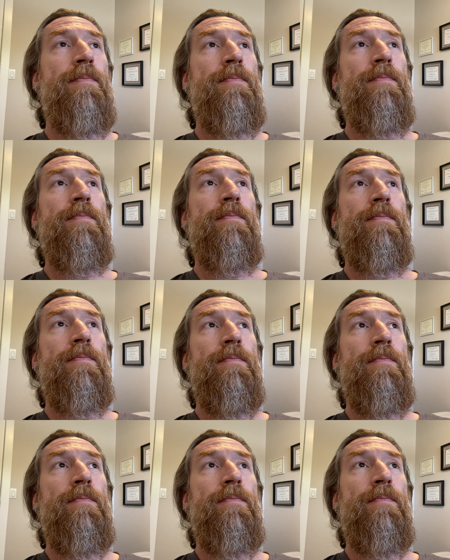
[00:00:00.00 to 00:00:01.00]

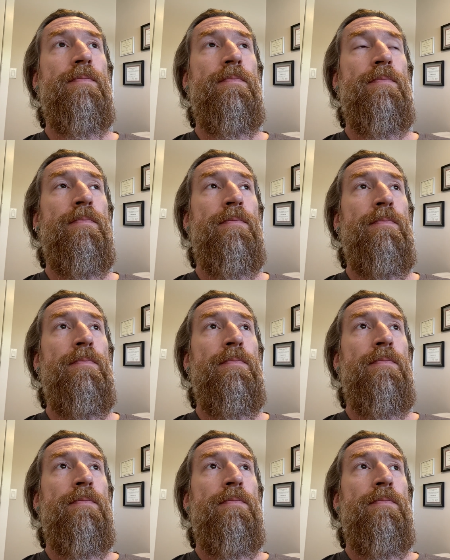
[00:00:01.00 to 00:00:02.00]

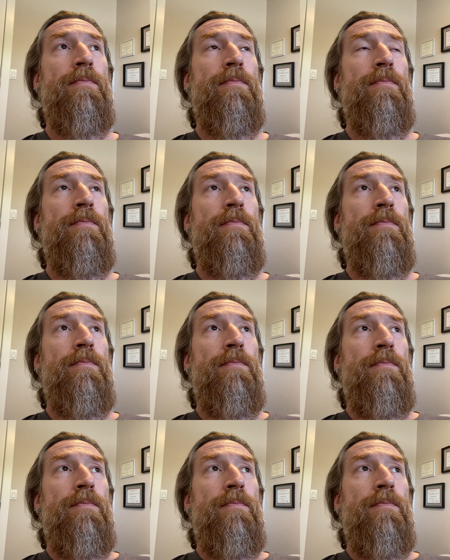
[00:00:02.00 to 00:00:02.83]
Nothing is said.